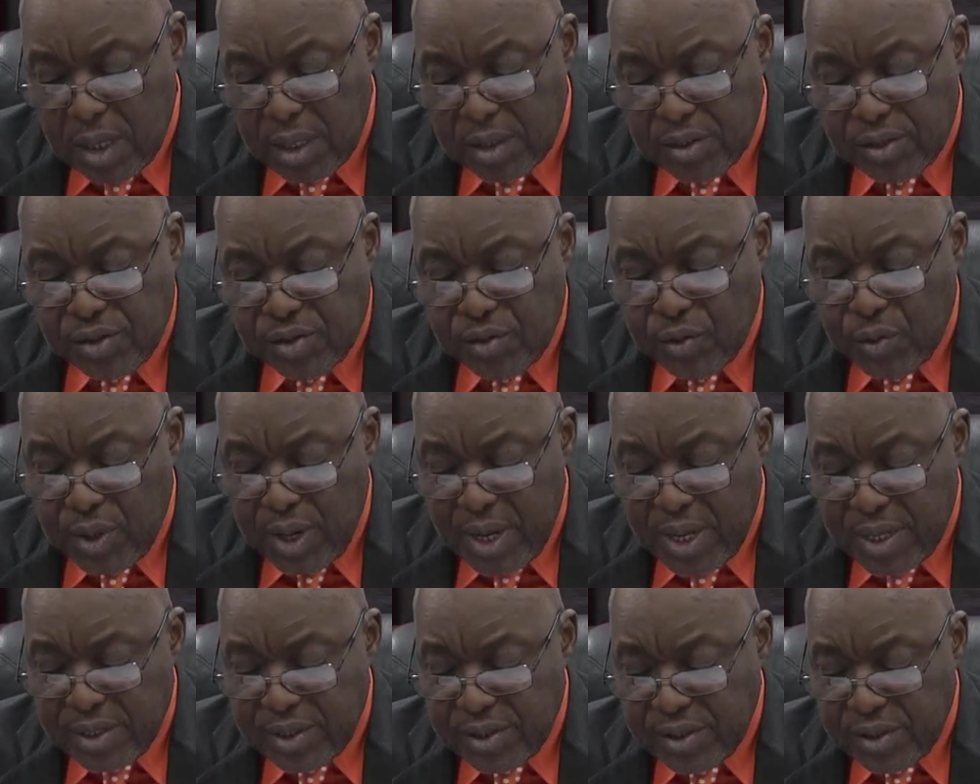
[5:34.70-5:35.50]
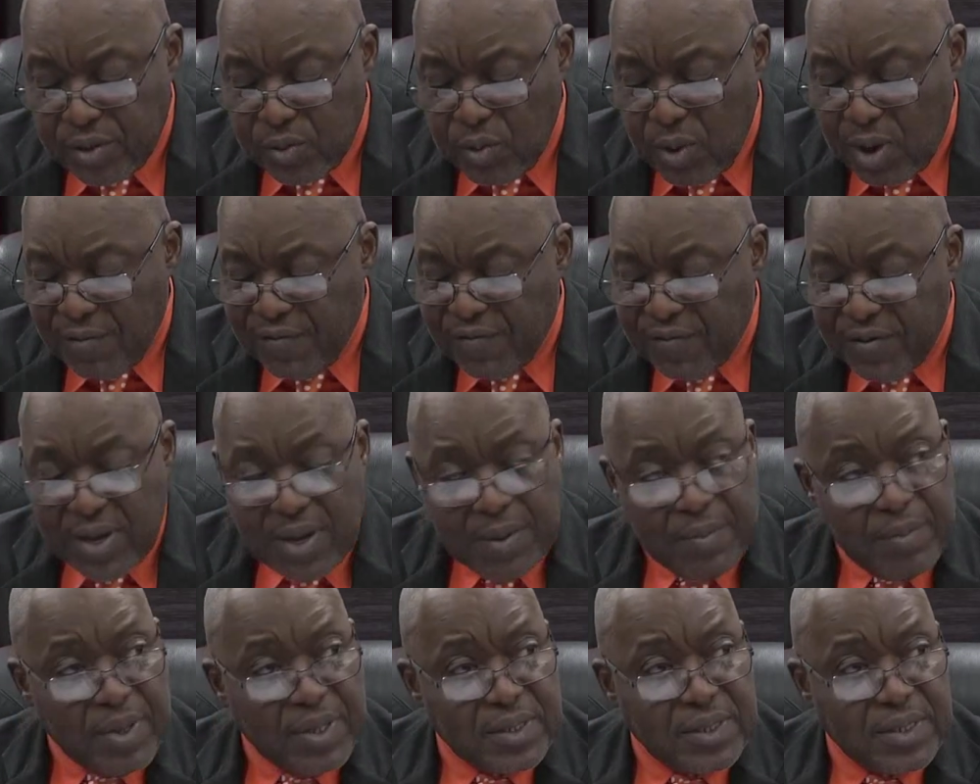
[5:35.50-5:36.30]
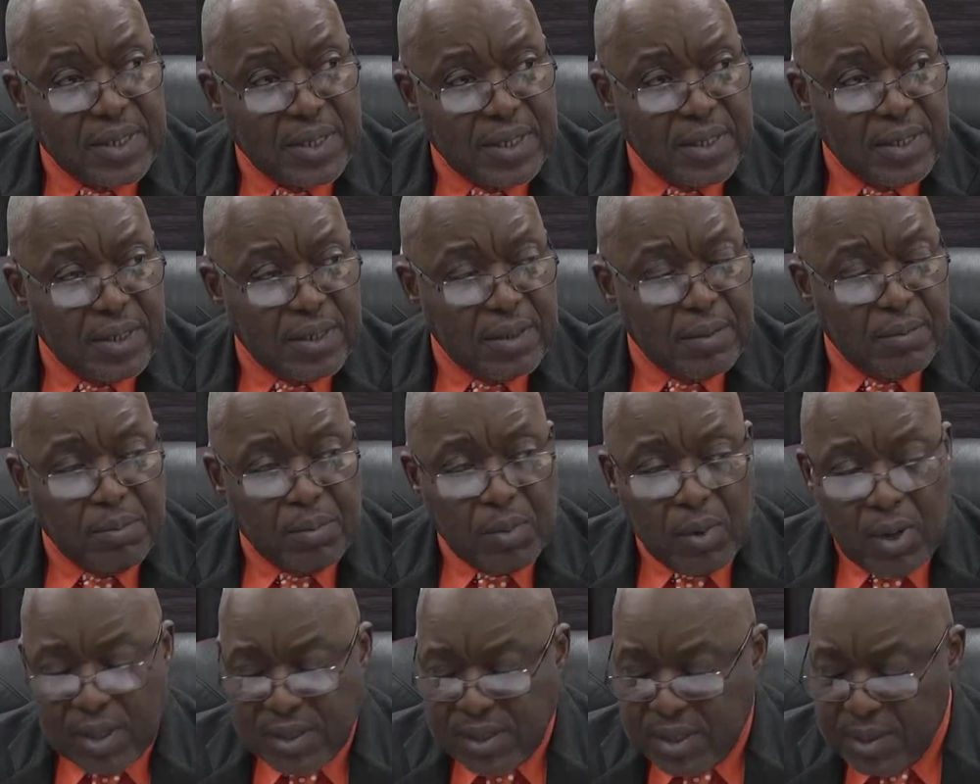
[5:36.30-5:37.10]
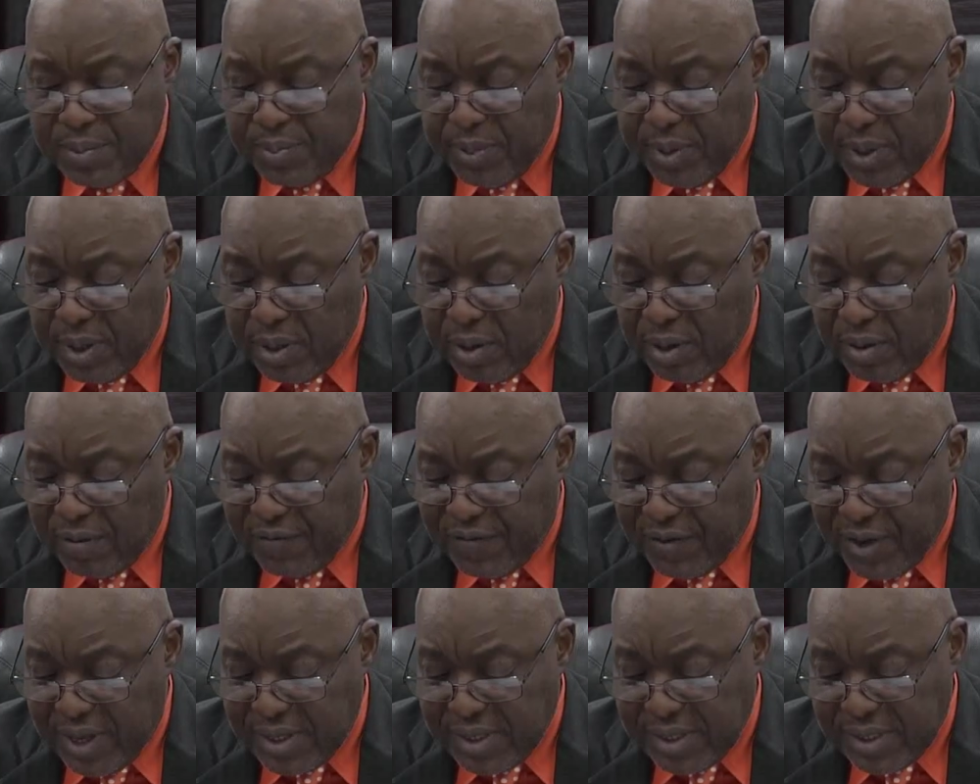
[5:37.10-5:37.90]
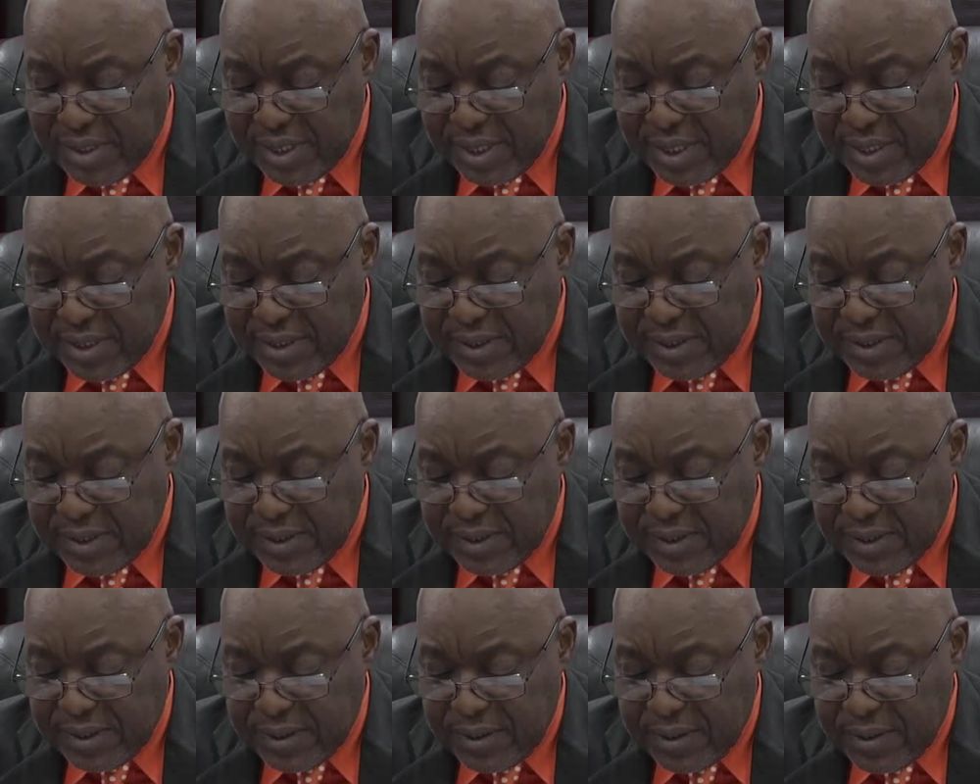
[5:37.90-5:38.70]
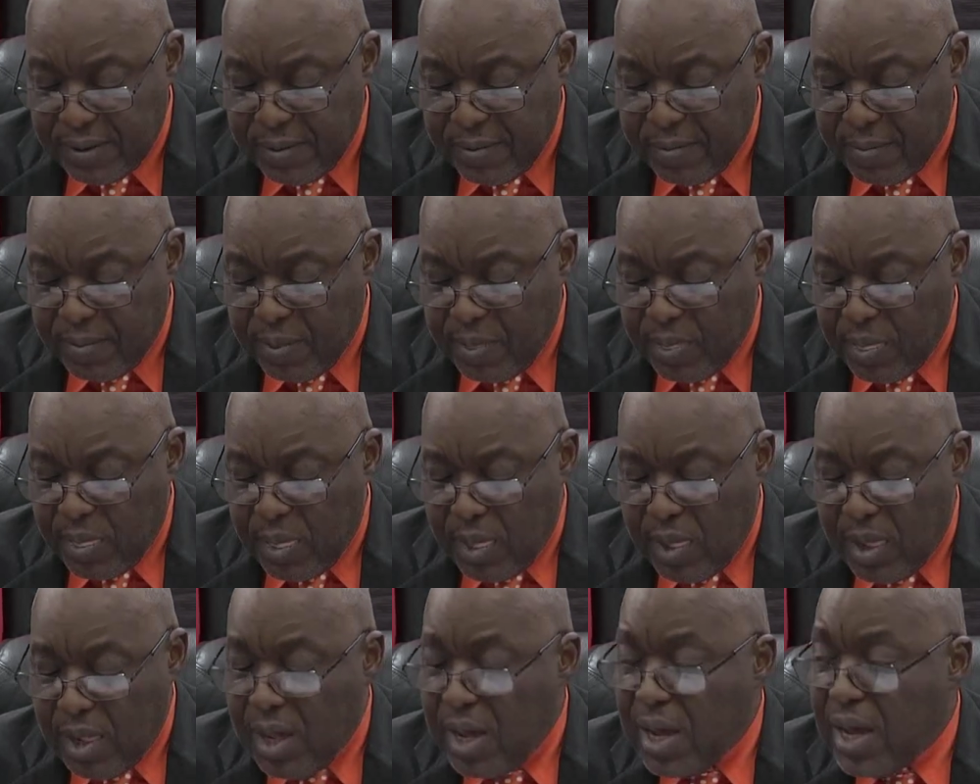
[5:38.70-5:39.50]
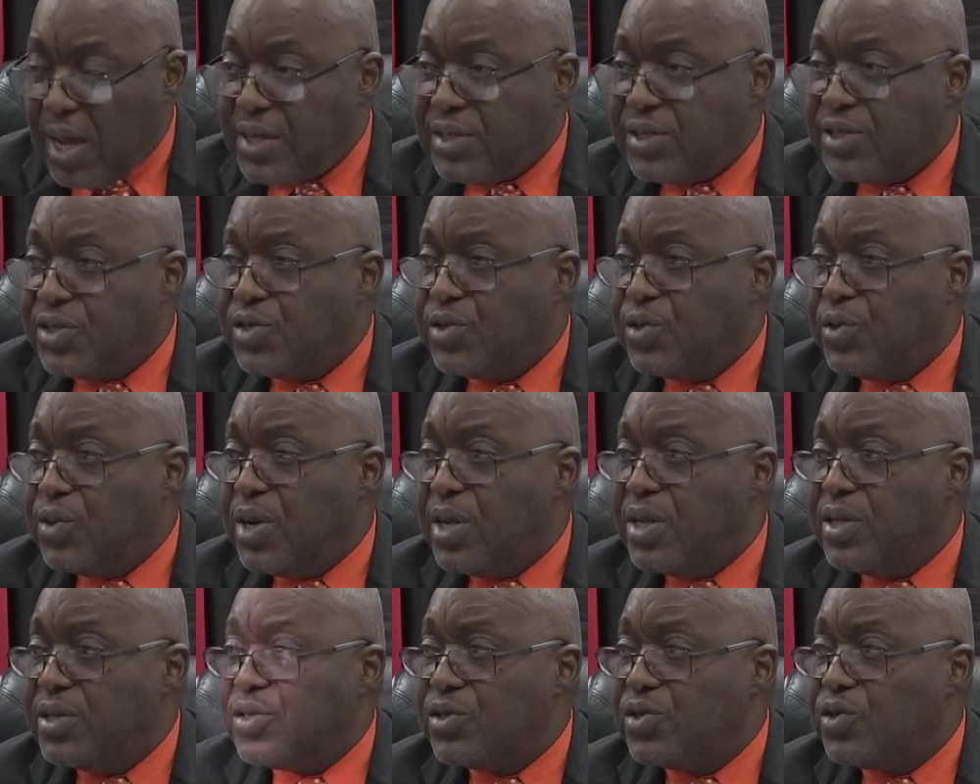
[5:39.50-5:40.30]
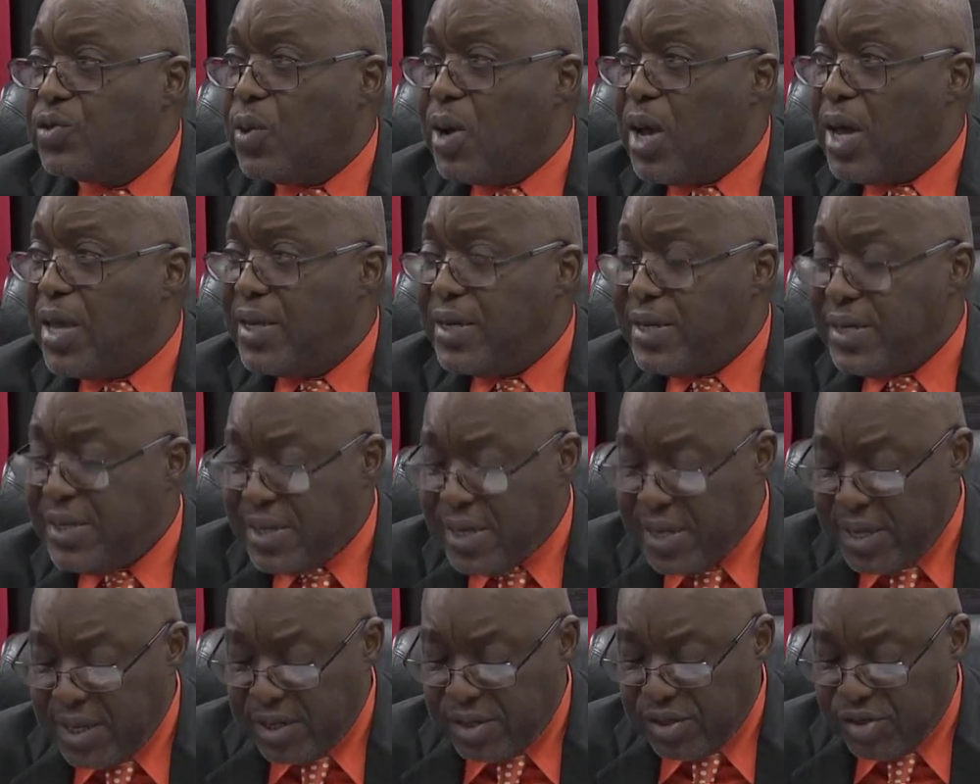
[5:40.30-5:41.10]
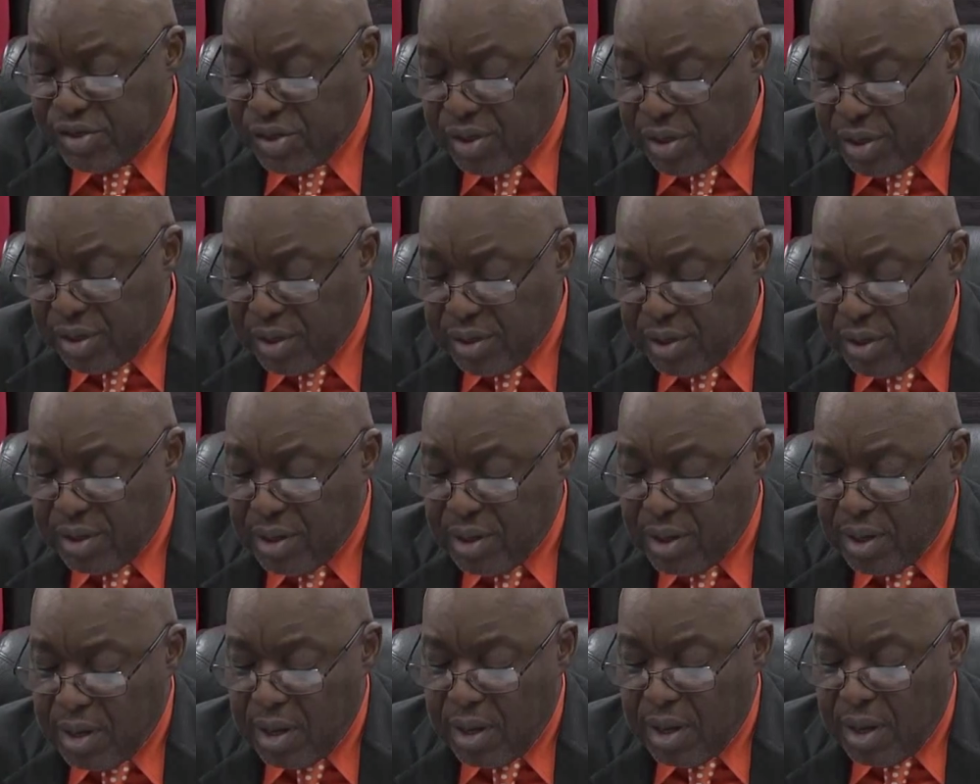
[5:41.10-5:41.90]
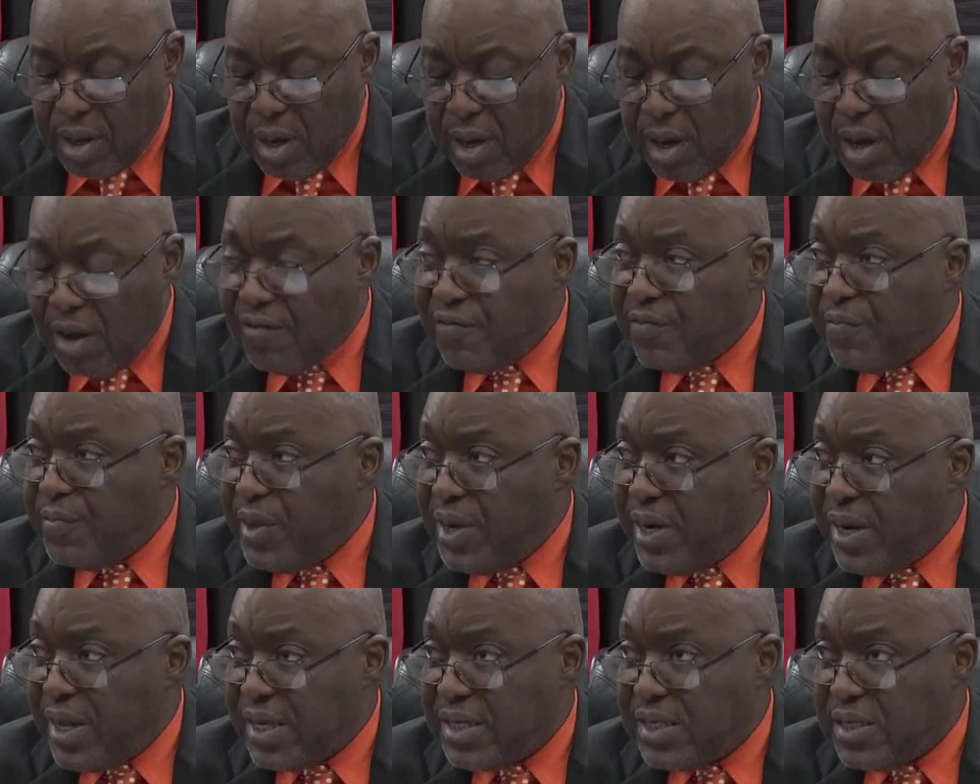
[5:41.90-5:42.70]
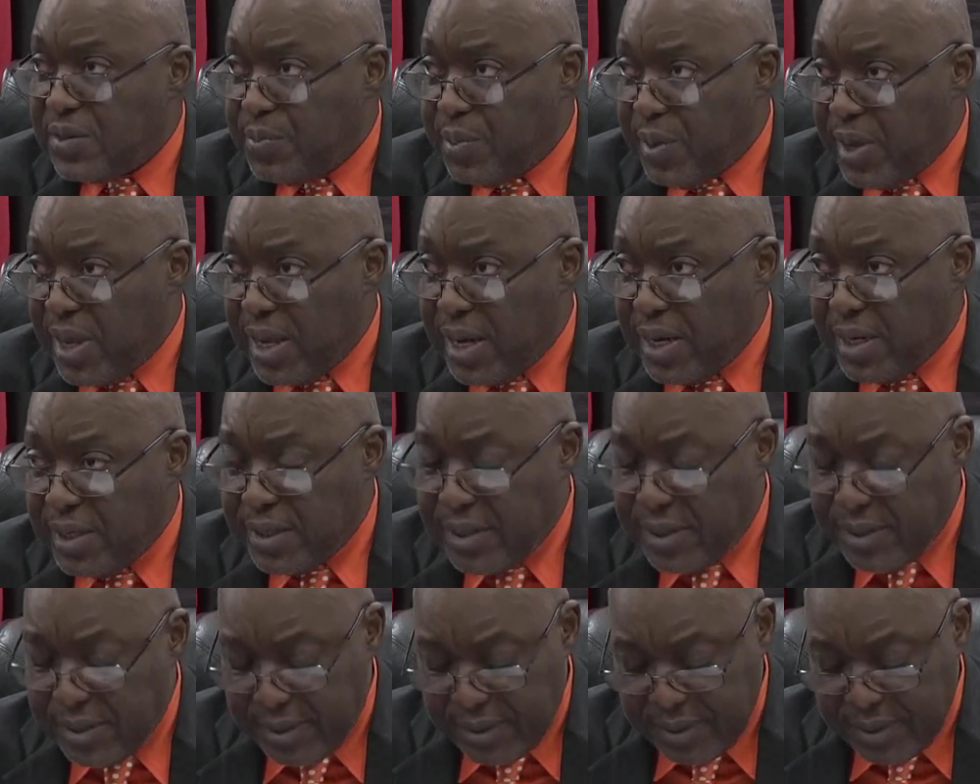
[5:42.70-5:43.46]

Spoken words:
students who have committed multiple offenses, and students who are in danger of being expelled.